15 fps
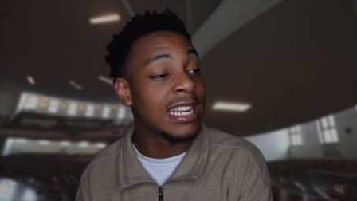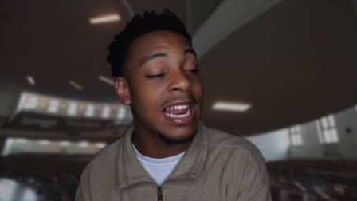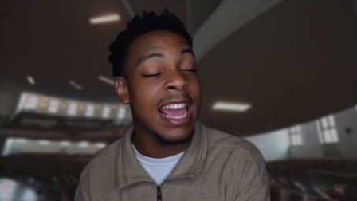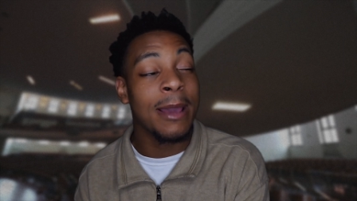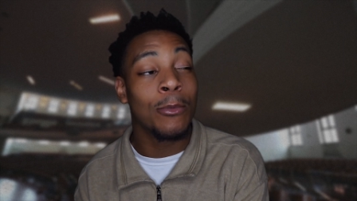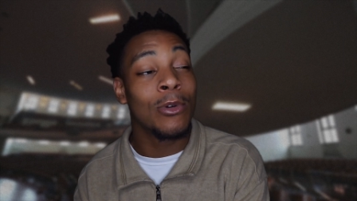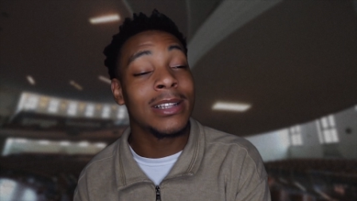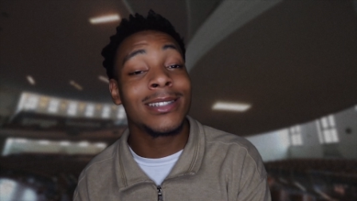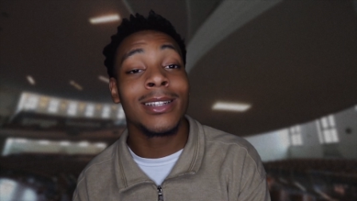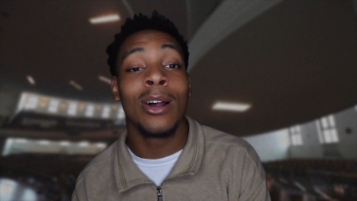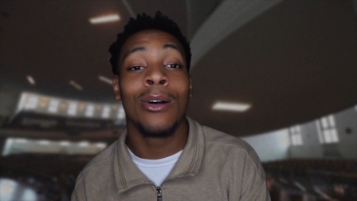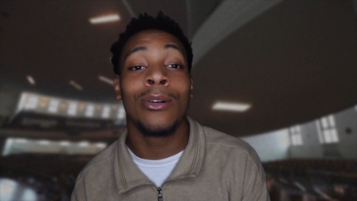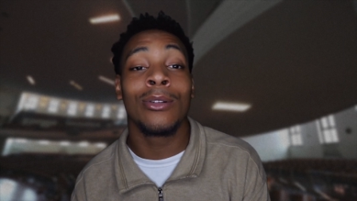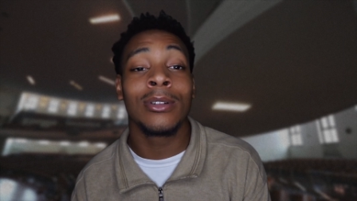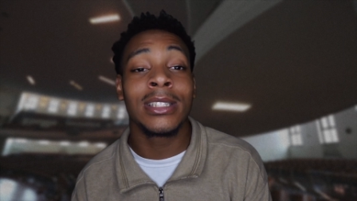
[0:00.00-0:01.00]
name one
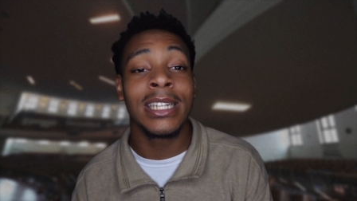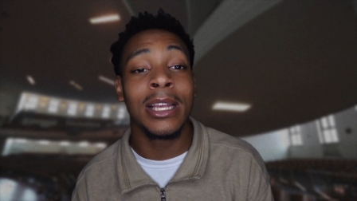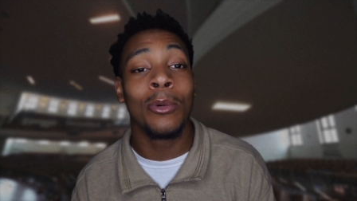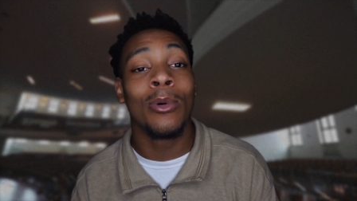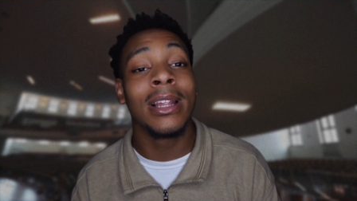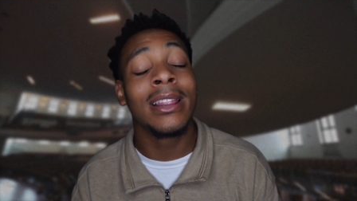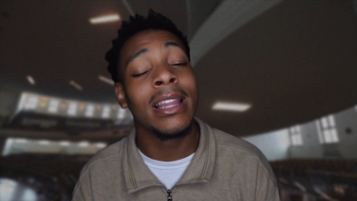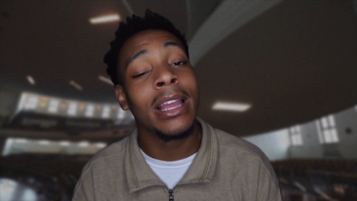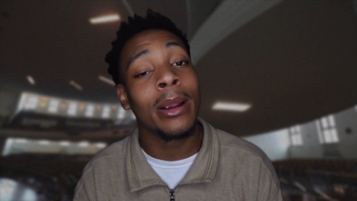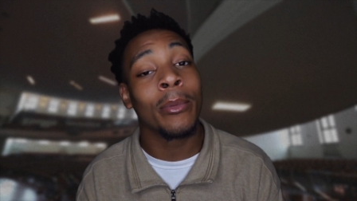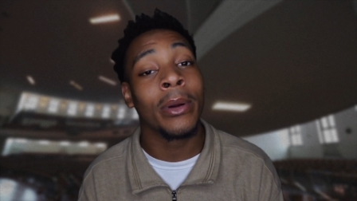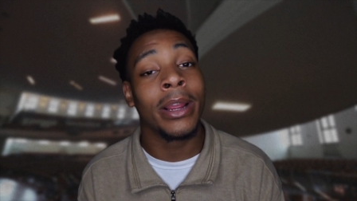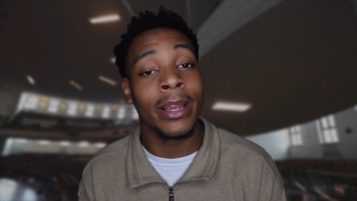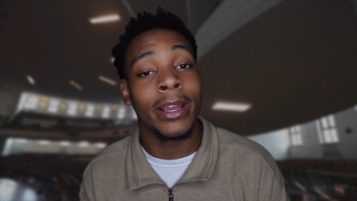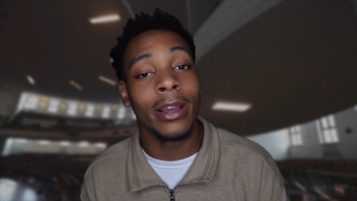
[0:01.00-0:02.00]
song, sing one
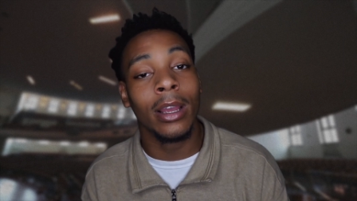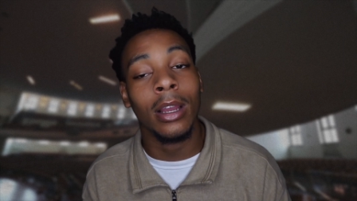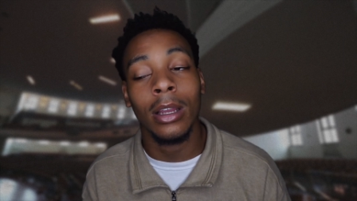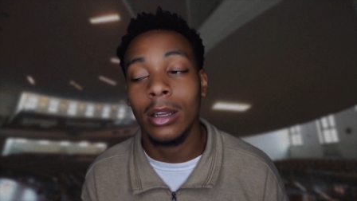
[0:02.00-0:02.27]
lyric,